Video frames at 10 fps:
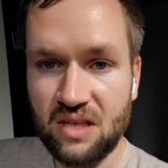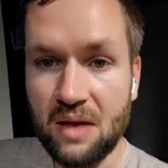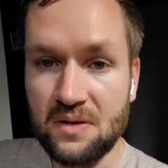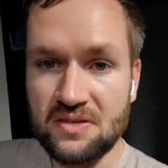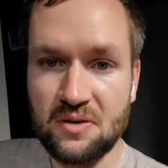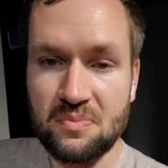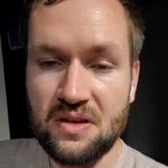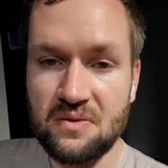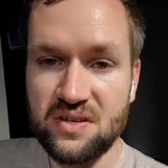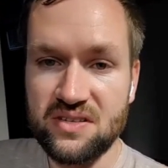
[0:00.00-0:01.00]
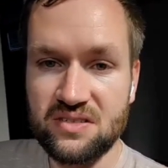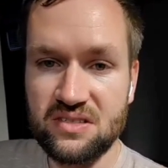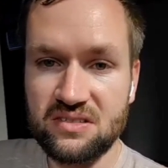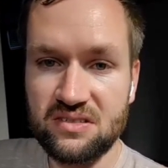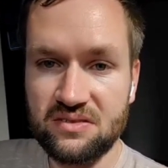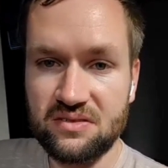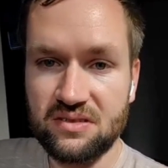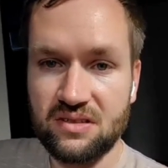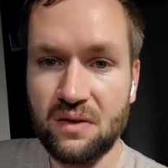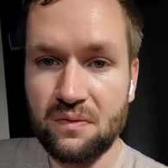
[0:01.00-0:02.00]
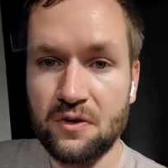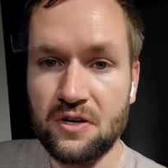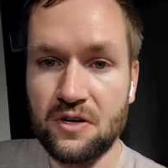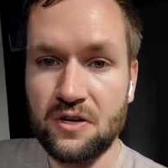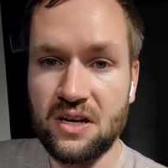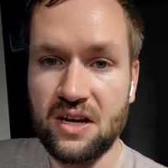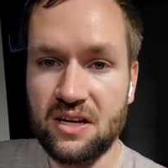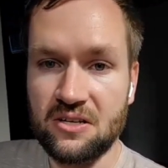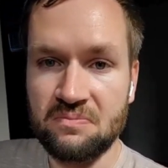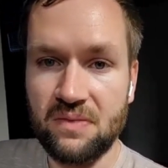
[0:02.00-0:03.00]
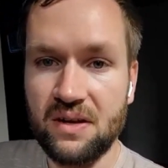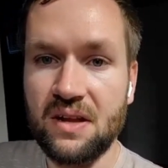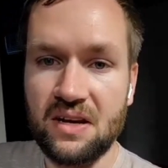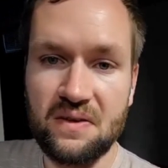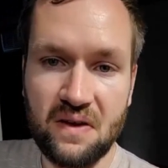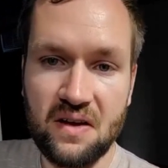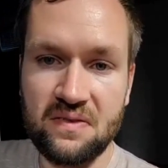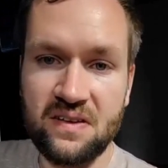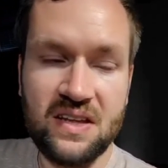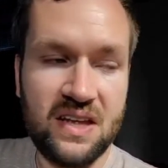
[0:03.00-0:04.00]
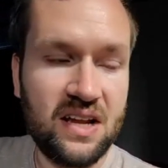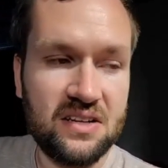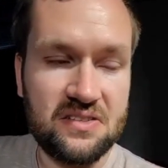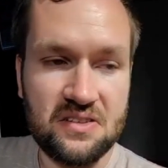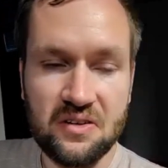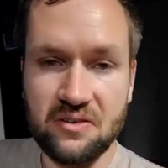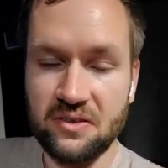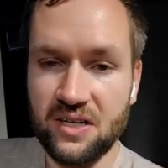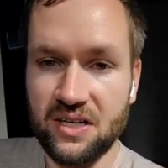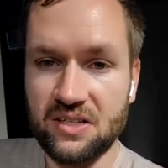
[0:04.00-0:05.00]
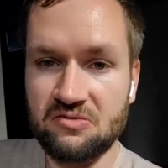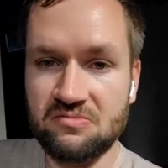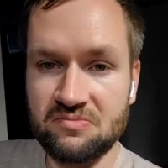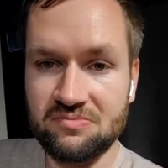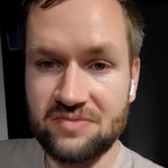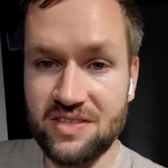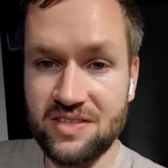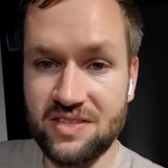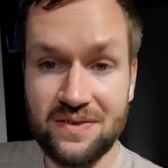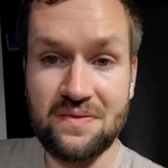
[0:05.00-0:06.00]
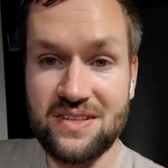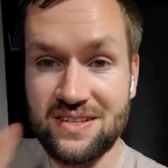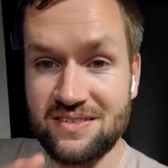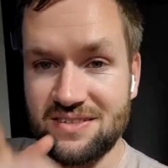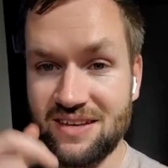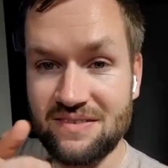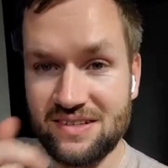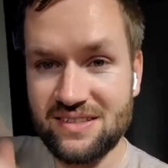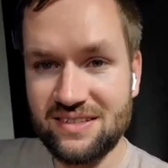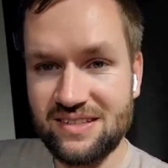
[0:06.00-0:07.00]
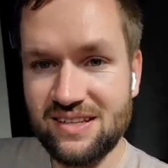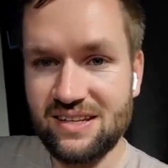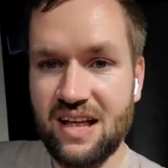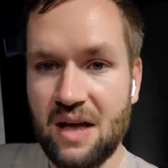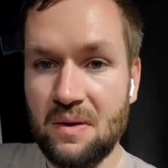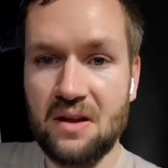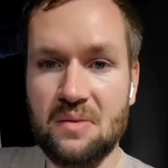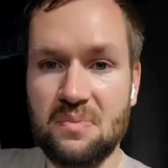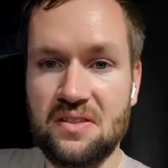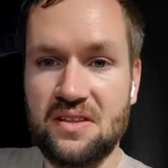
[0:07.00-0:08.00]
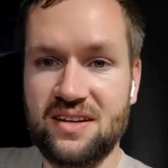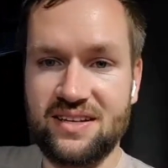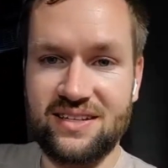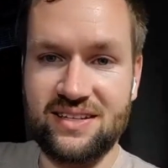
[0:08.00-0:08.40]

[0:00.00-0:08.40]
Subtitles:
MSRP was $49.95. So 50 cents of savings. I might hop on that.